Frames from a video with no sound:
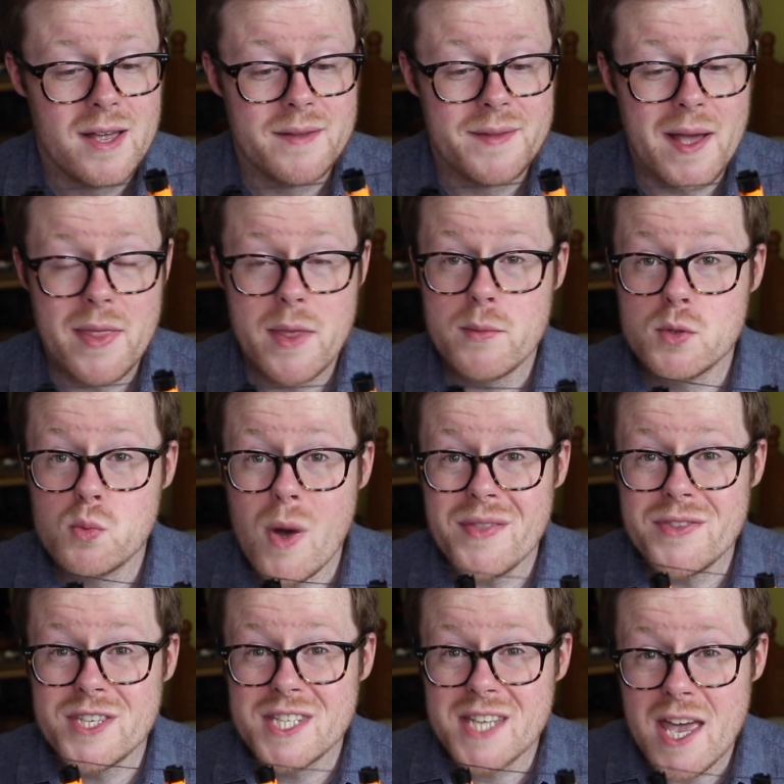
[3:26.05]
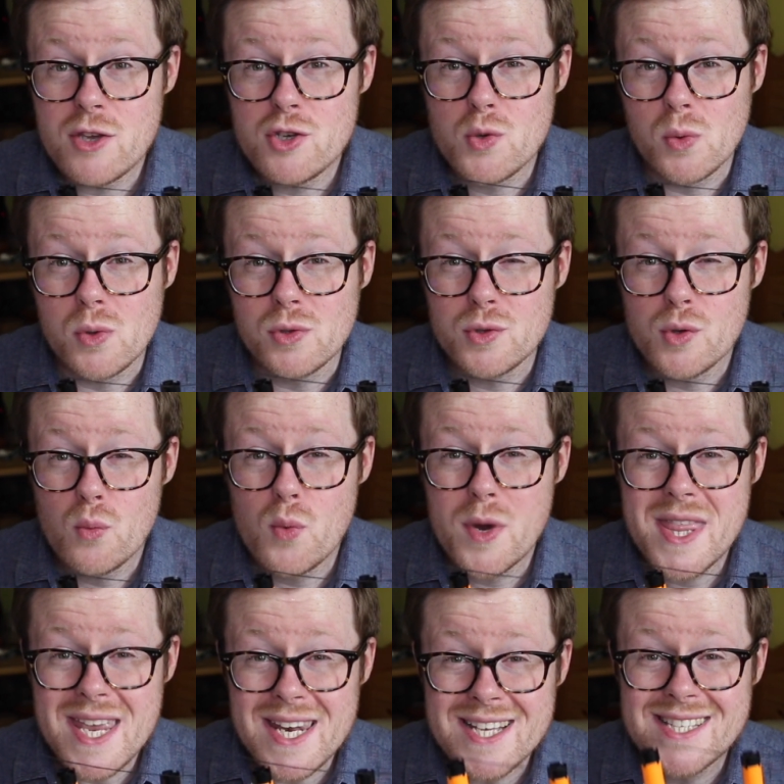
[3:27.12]
Now, there was one scheduled
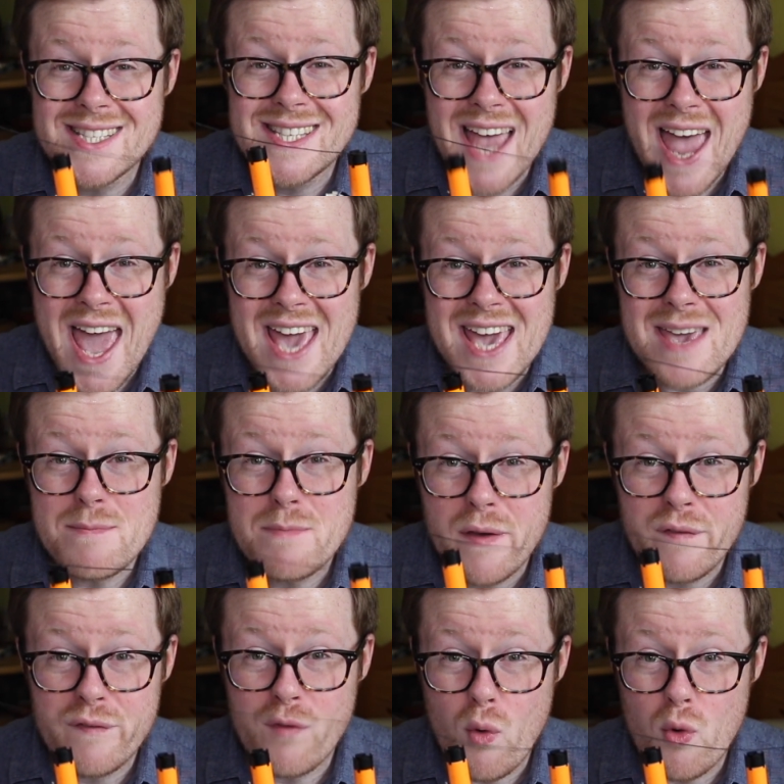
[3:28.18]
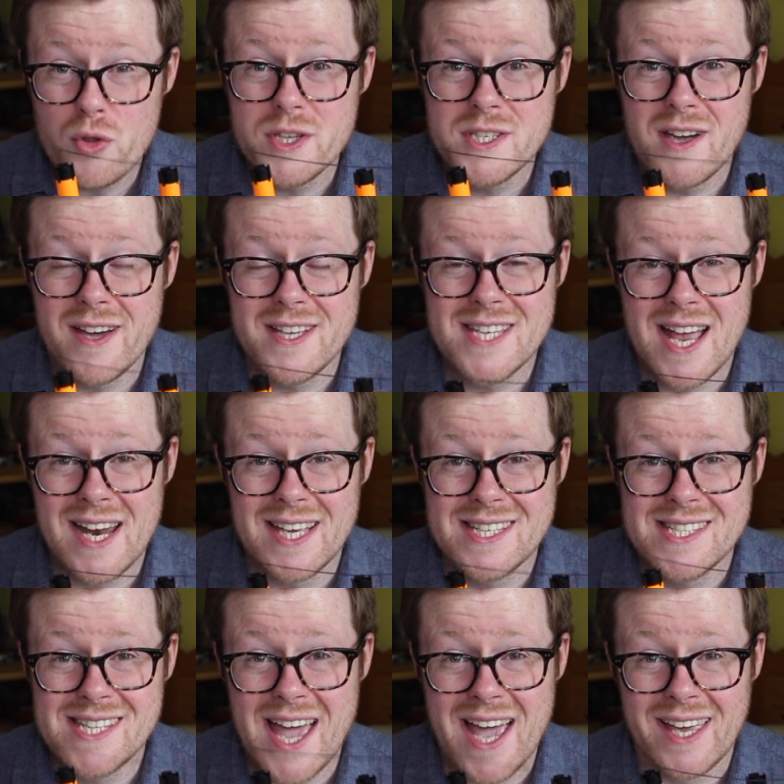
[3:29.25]
within a day before the Titanic
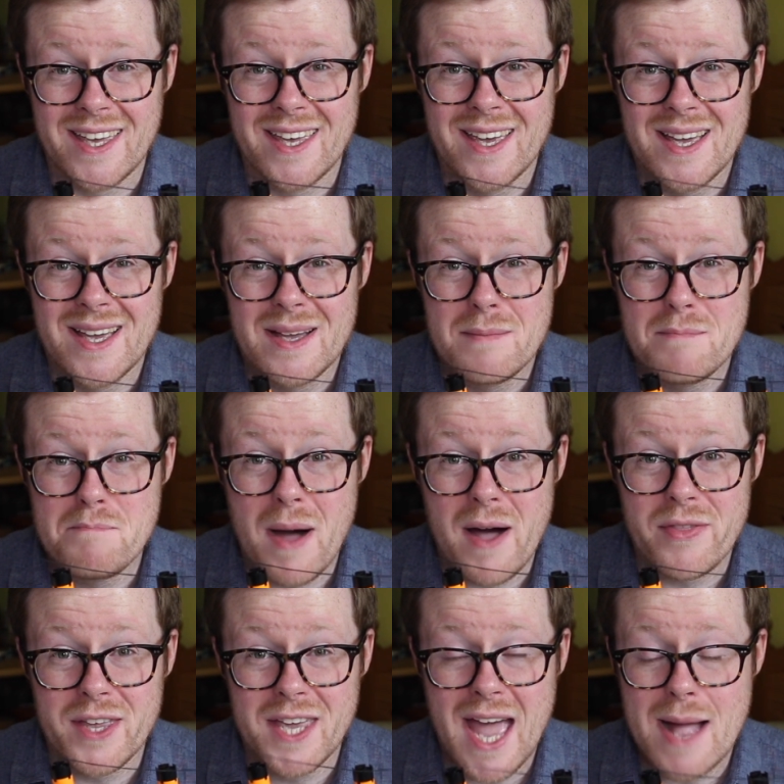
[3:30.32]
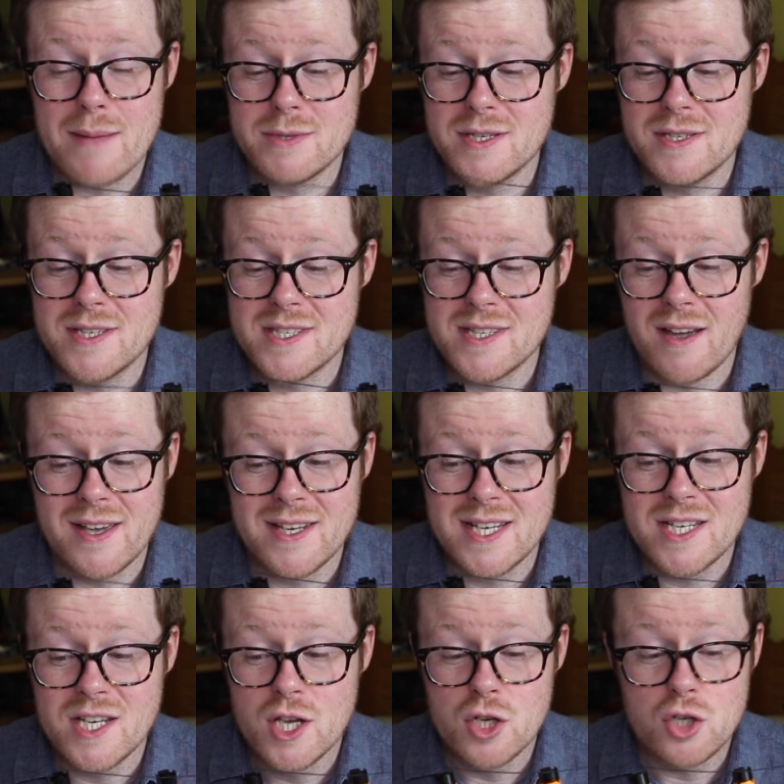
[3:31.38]
sank, but the captain
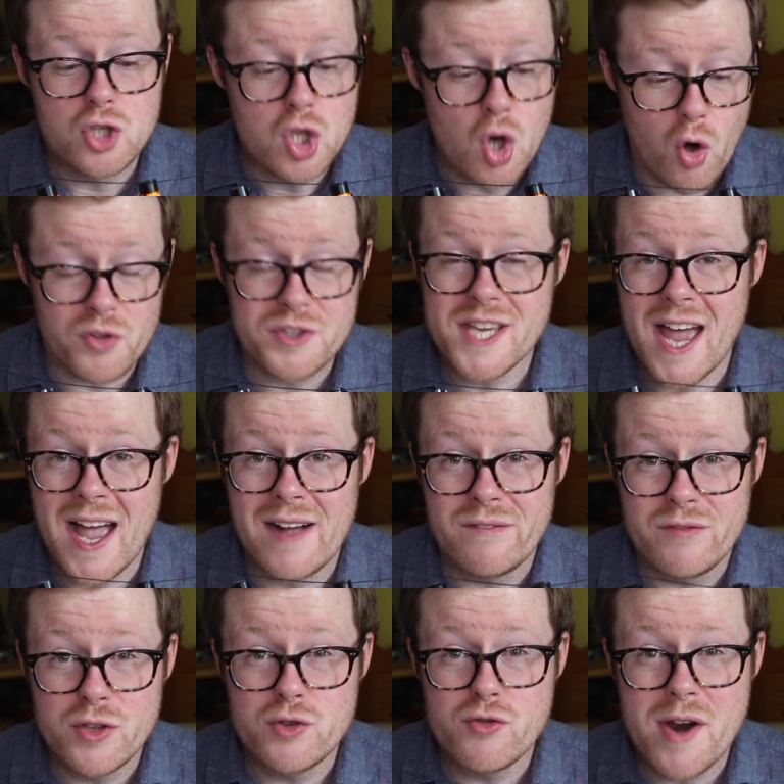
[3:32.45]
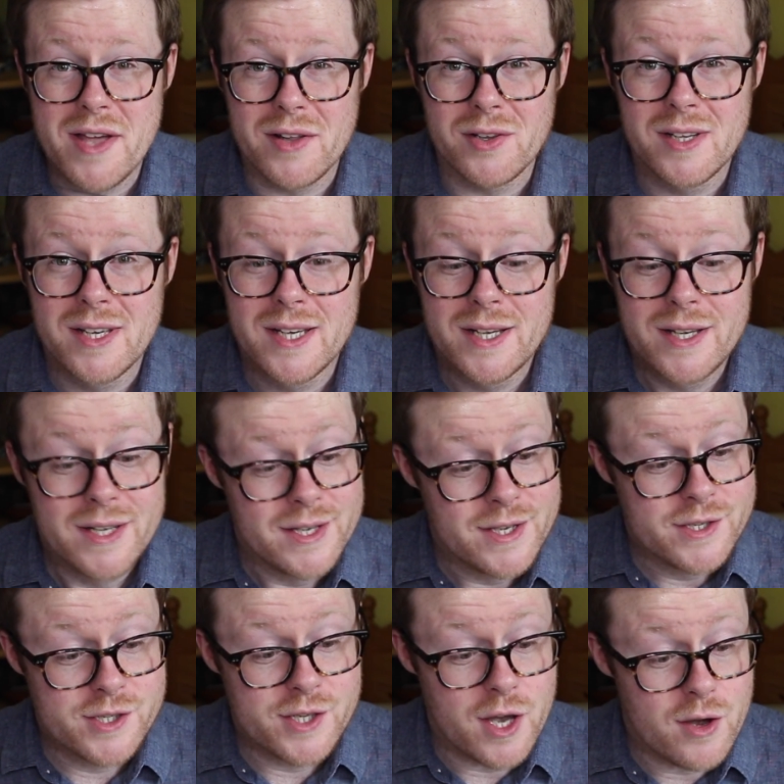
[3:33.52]
decided not to have the drill.
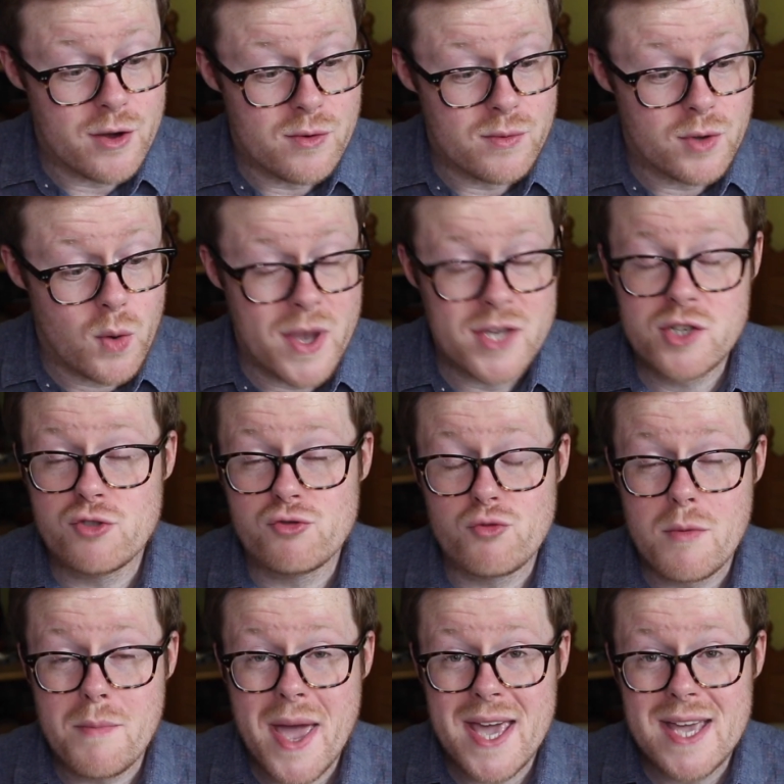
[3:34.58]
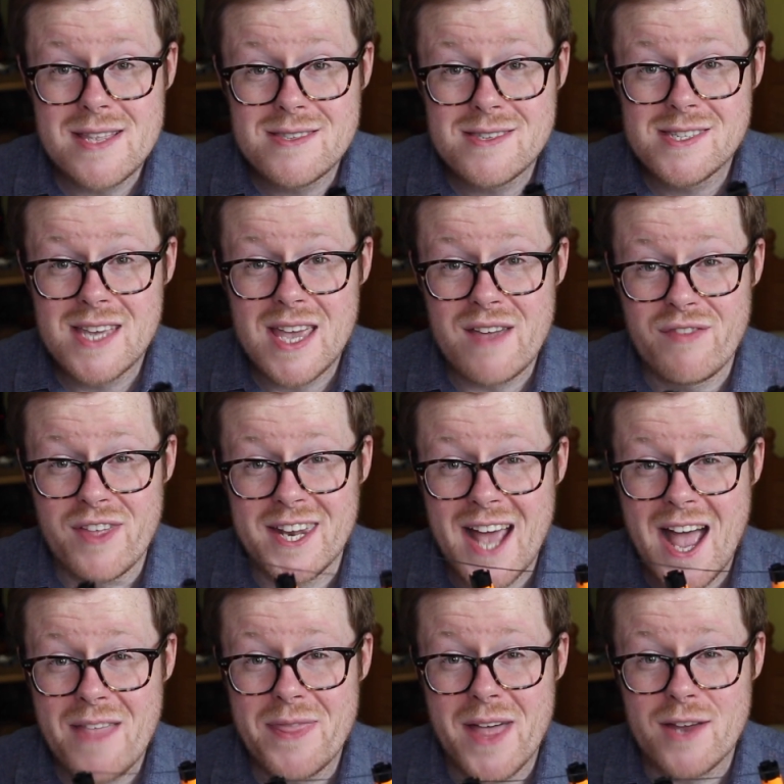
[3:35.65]
So the question remains, if they'd
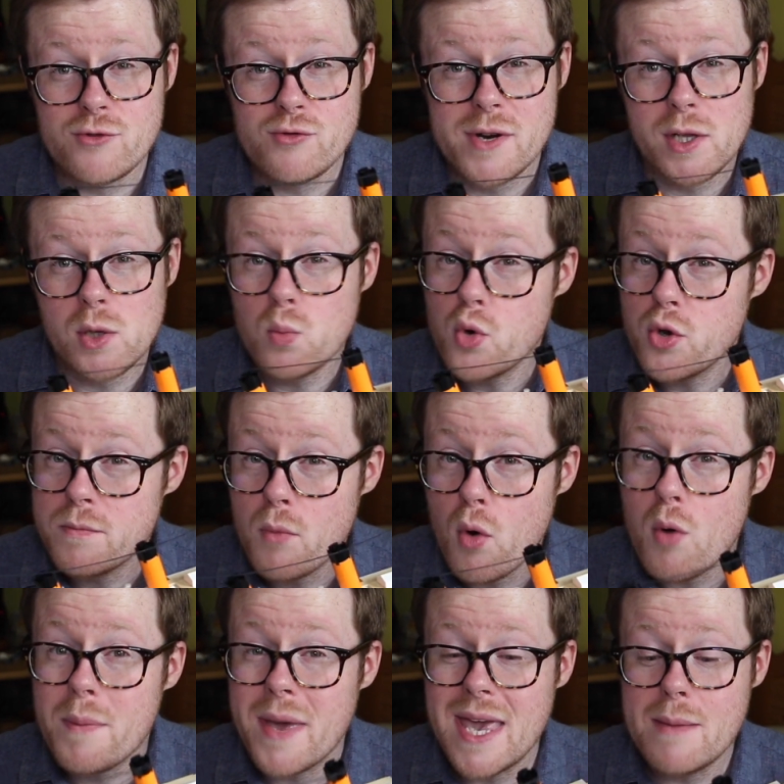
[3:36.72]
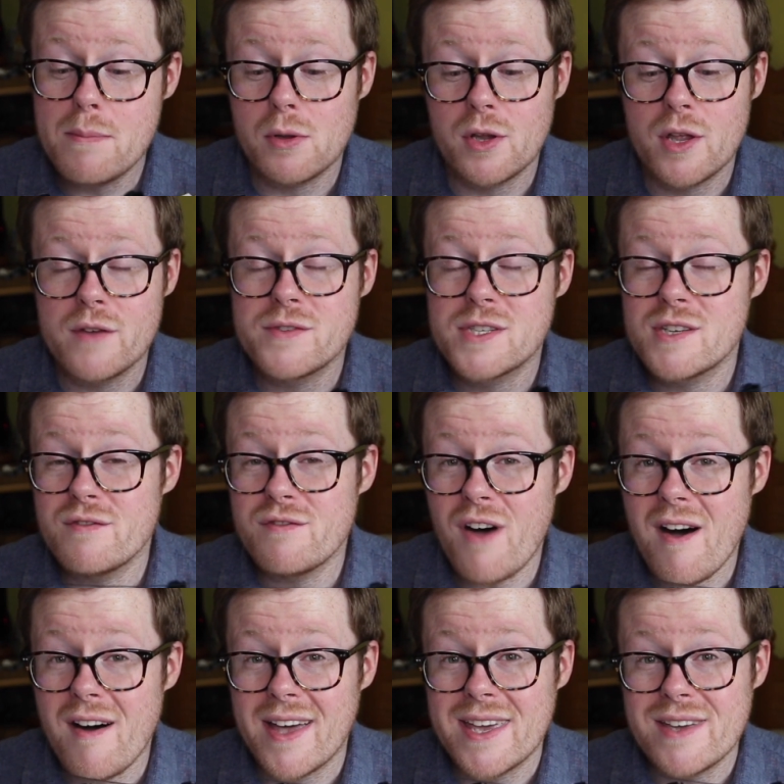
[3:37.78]
had that drill, would more people have
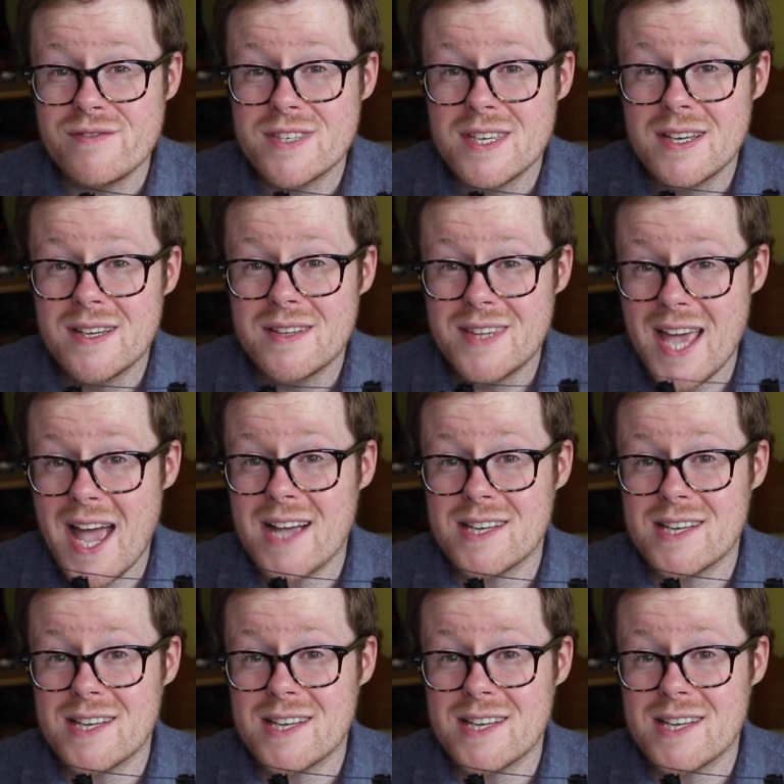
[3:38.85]
survived the